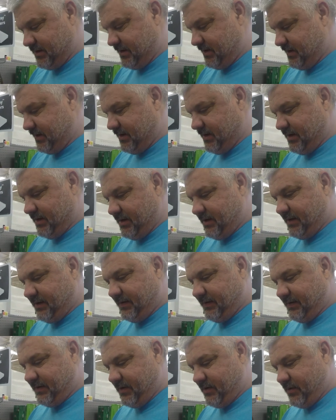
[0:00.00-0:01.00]
connected up to
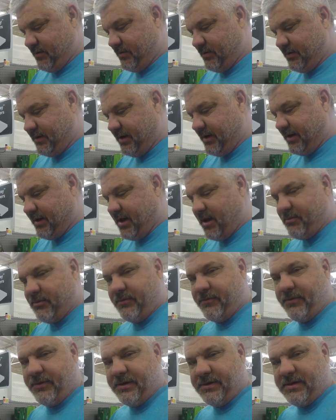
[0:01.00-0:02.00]
the RV at the
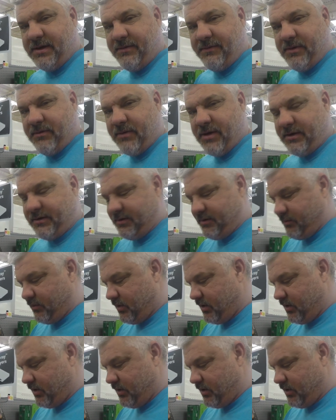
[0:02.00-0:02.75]
connection point there